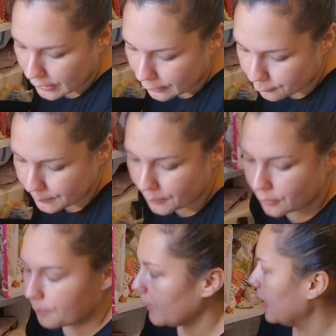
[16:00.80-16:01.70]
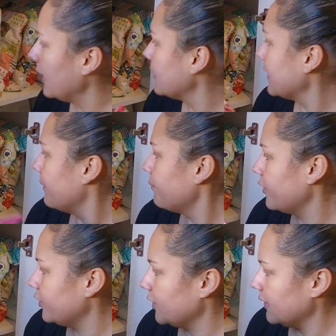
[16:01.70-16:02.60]
if we put my
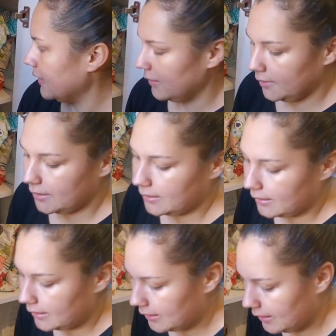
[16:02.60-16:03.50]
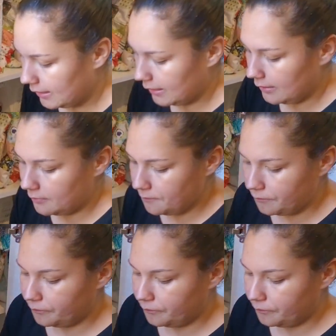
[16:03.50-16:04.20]
temperature stitching in here,